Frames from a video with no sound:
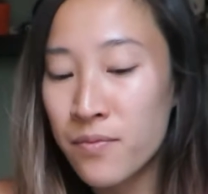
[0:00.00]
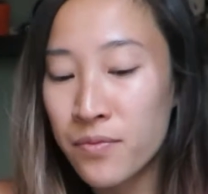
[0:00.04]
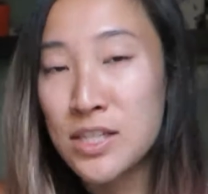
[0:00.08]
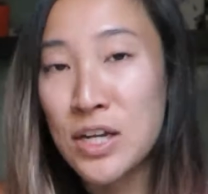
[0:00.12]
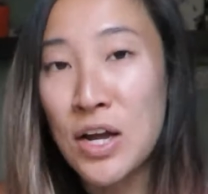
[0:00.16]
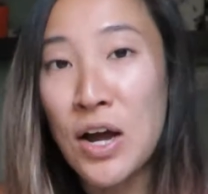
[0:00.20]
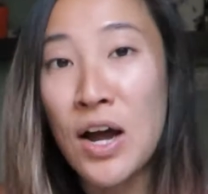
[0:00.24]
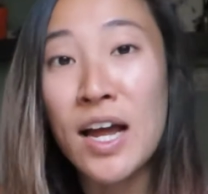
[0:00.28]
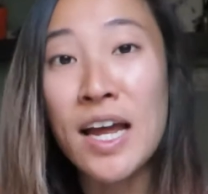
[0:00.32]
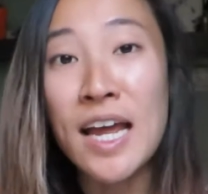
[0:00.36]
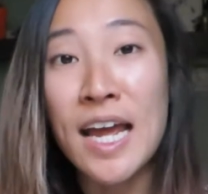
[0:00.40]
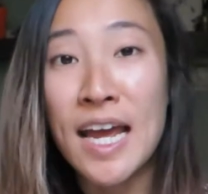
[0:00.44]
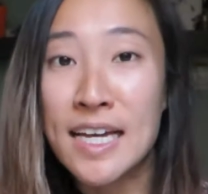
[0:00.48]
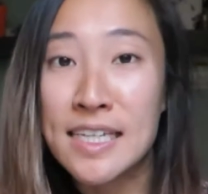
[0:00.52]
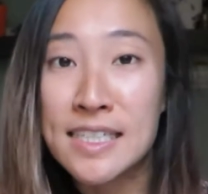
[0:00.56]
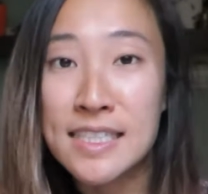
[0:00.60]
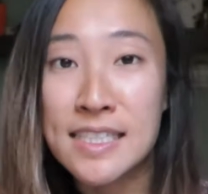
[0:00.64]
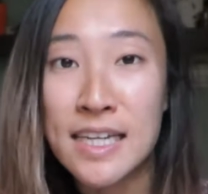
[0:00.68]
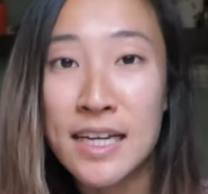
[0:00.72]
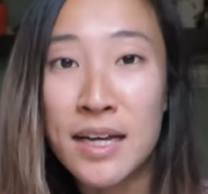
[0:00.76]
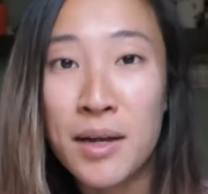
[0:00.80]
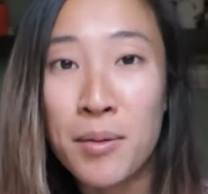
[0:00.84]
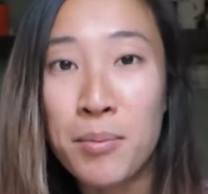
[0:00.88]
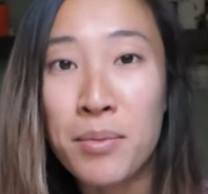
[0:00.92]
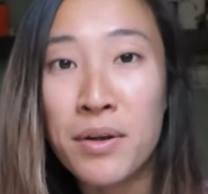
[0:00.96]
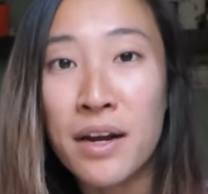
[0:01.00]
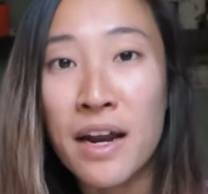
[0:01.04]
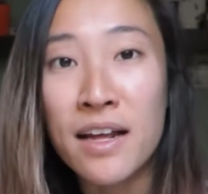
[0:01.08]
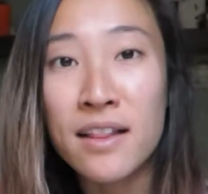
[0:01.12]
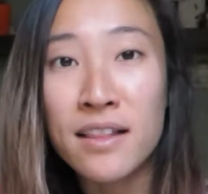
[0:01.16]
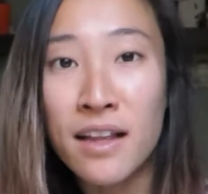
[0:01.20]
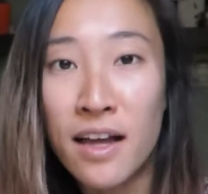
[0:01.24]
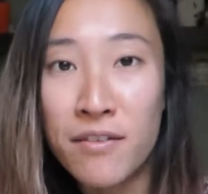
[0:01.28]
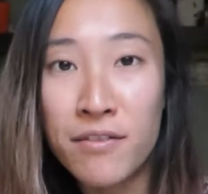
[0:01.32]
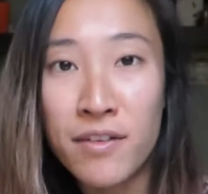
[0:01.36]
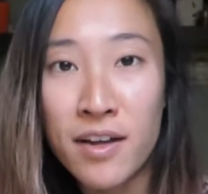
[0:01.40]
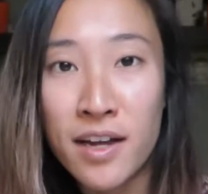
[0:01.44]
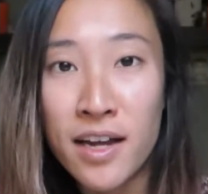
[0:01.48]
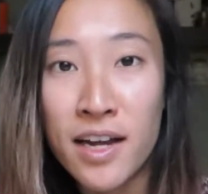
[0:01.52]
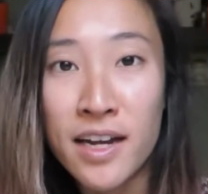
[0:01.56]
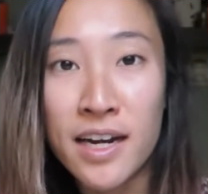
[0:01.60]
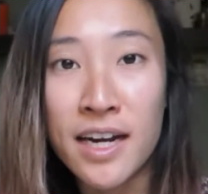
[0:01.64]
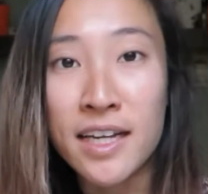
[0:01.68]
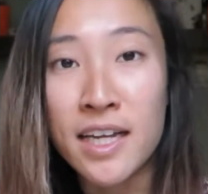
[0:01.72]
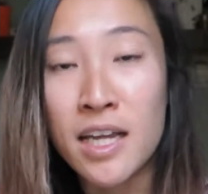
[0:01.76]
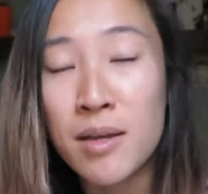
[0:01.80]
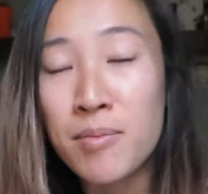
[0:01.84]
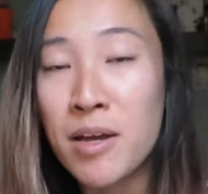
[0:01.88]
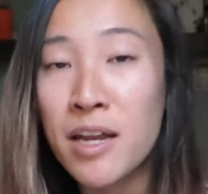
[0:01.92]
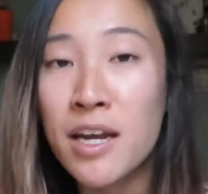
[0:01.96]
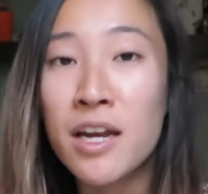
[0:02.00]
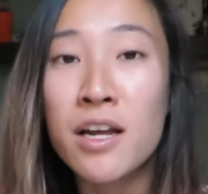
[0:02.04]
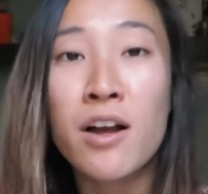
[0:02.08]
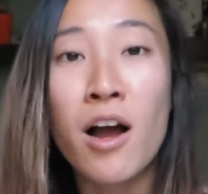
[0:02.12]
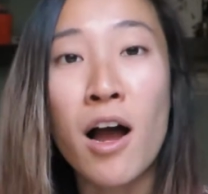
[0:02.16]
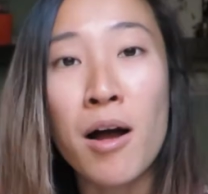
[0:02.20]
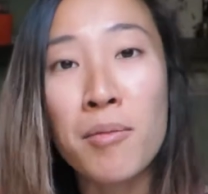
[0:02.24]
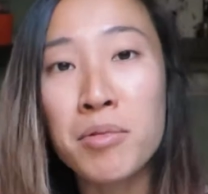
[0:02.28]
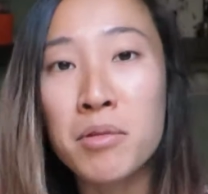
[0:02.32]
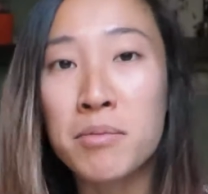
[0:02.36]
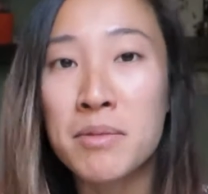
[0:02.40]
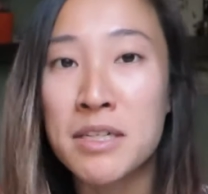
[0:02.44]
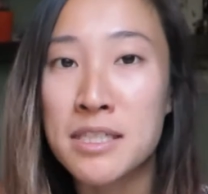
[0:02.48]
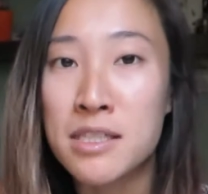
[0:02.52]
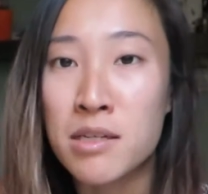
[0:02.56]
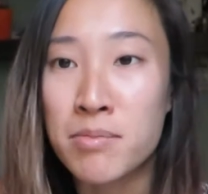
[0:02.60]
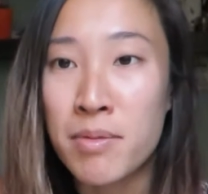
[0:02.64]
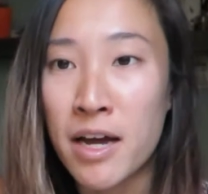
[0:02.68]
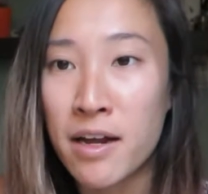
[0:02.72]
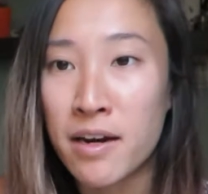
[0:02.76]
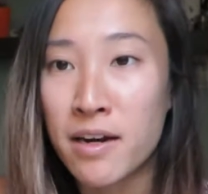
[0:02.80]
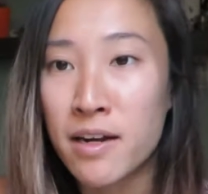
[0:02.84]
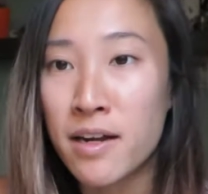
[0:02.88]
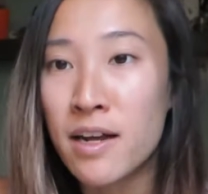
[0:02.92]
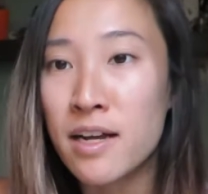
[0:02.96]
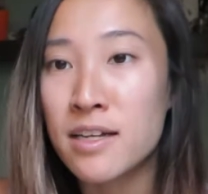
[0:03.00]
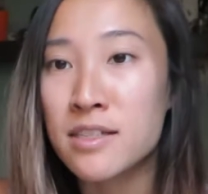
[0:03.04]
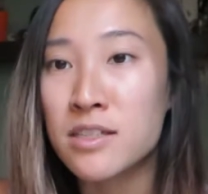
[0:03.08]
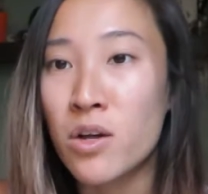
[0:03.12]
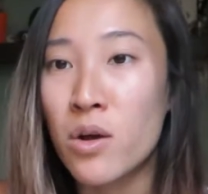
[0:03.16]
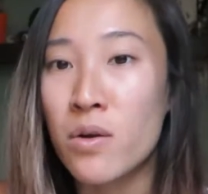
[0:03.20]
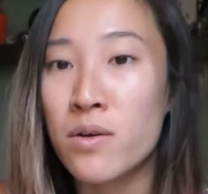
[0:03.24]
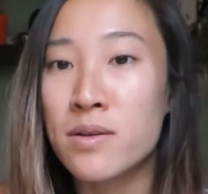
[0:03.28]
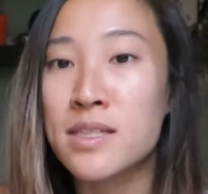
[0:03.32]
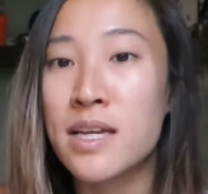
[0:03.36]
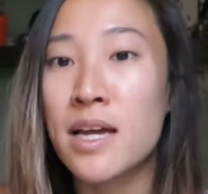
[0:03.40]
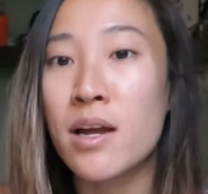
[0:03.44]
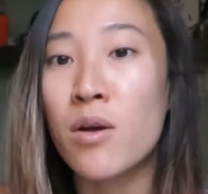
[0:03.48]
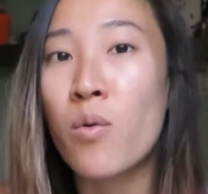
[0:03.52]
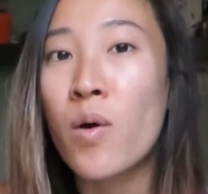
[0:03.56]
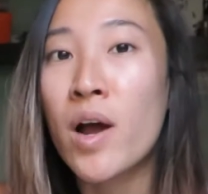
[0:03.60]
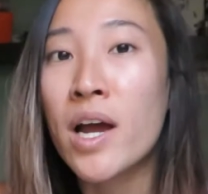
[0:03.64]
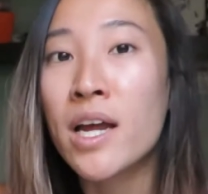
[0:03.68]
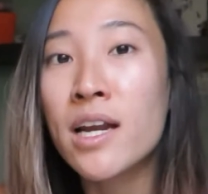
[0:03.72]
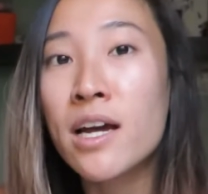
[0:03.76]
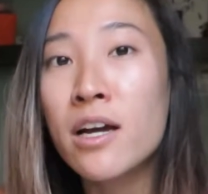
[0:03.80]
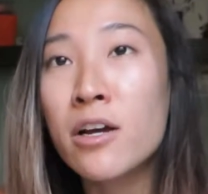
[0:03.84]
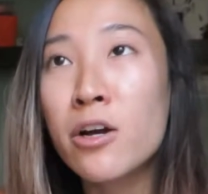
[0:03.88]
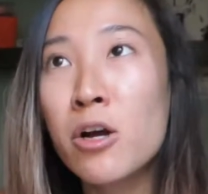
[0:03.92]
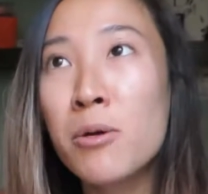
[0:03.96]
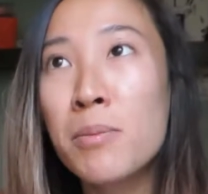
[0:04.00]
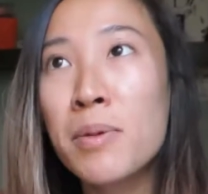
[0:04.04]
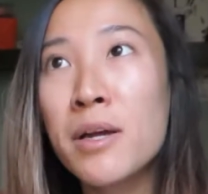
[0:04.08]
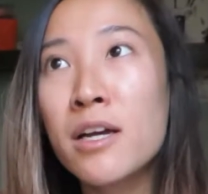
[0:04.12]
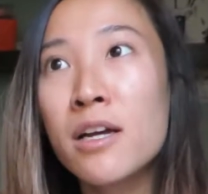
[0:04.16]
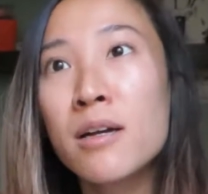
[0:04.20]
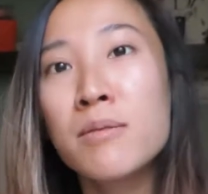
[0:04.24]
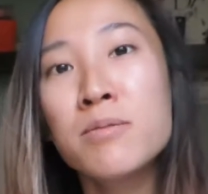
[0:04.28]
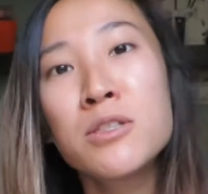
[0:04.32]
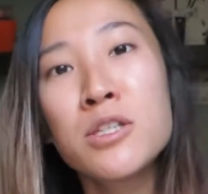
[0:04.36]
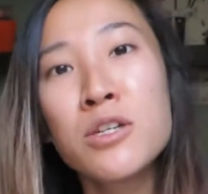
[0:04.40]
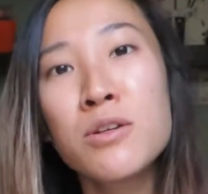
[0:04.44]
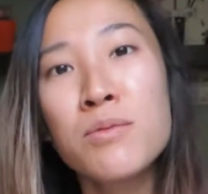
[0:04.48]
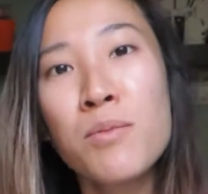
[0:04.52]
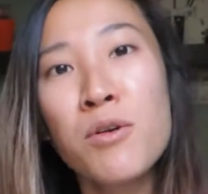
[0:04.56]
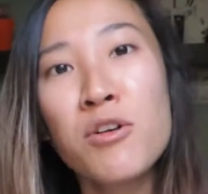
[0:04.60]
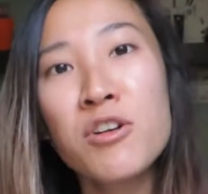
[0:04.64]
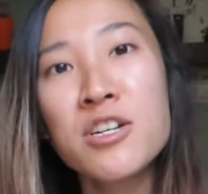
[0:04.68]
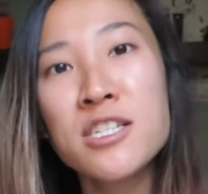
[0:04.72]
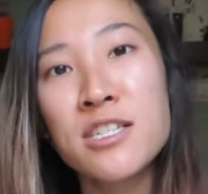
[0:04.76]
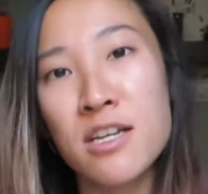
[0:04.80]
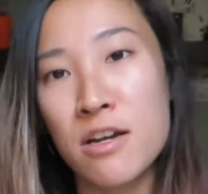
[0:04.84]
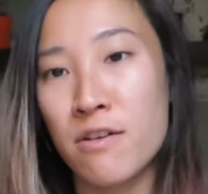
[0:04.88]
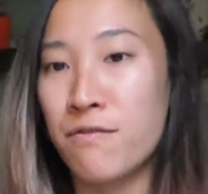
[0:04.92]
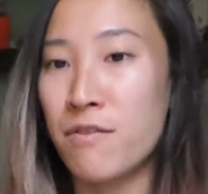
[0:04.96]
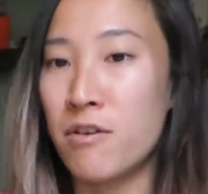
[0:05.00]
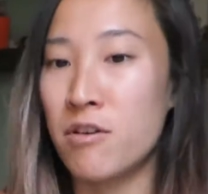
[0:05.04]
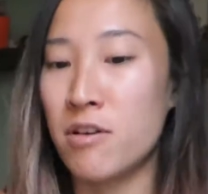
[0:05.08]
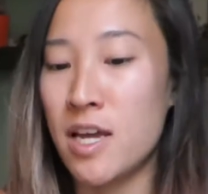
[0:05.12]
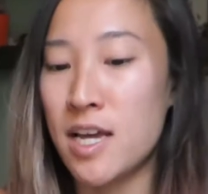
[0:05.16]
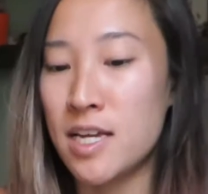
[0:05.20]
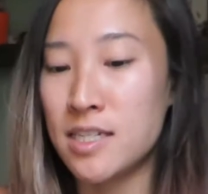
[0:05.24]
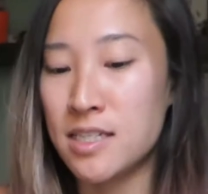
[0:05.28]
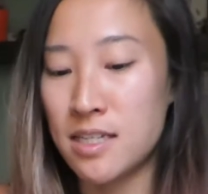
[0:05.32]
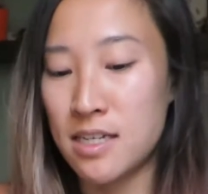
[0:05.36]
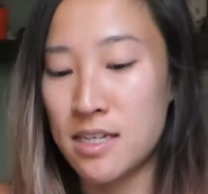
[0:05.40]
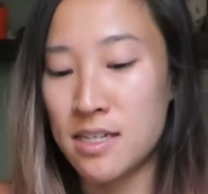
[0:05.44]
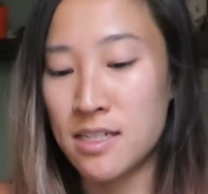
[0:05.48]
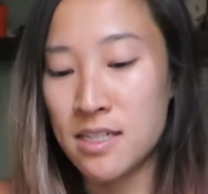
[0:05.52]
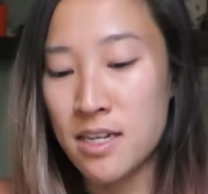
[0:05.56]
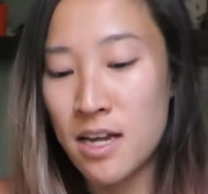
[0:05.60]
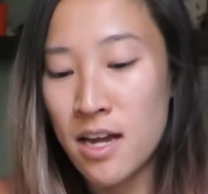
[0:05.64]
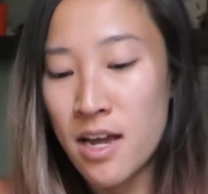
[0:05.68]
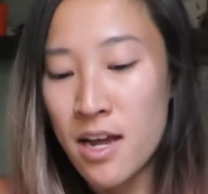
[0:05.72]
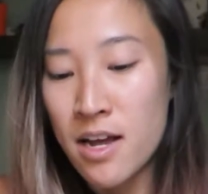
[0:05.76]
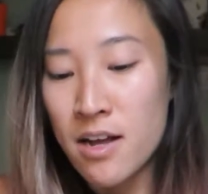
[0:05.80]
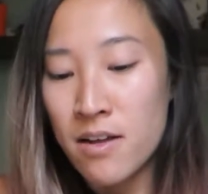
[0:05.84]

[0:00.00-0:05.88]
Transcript: Scott hates it, but I love it, and I keep getting compliments about it. And so I was like, why not go pick up 2 more cell phone cases?